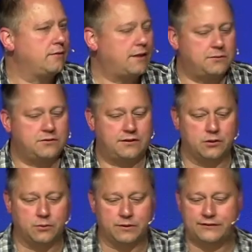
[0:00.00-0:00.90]
That's what the
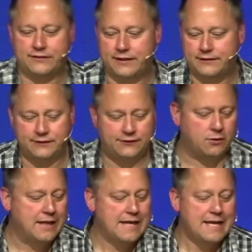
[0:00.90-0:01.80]
Lord says. And
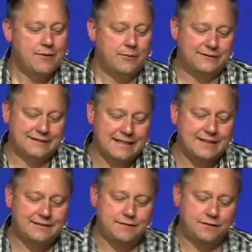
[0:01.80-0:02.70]
so, what's
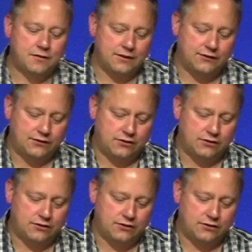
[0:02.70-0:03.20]
easy for us to